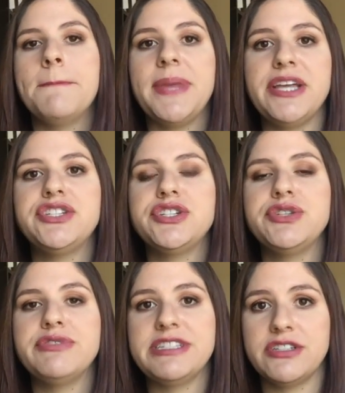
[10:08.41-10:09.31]
Make sure
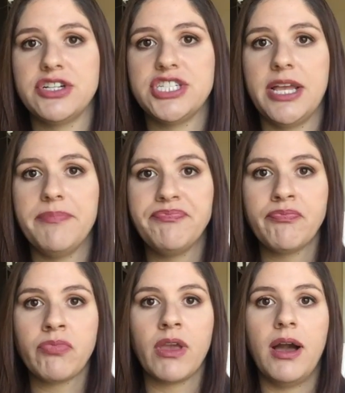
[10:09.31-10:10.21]
you research it
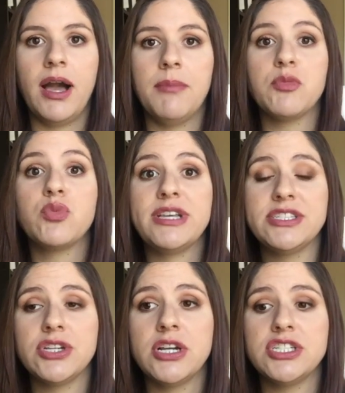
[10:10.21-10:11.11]
um,
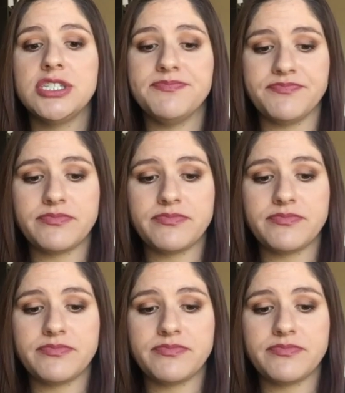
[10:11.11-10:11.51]
research